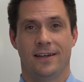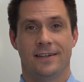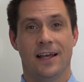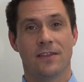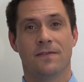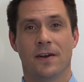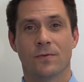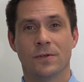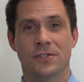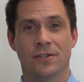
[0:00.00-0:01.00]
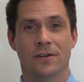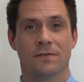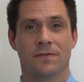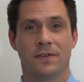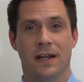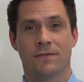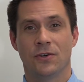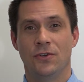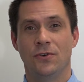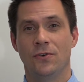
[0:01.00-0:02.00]
Now, the Federal Reserve
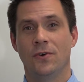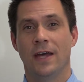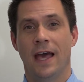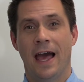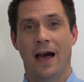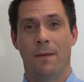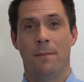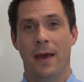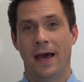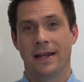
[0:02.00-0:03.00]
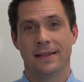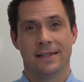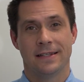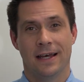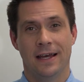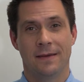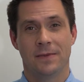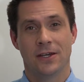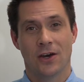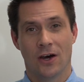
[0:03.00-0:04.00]
never knew how bad at the time
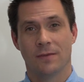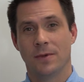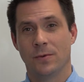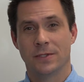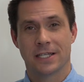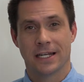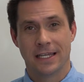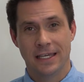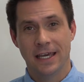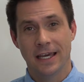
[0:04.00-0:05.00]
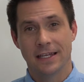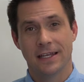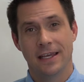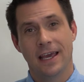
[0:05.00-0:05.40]
the economy was going to get,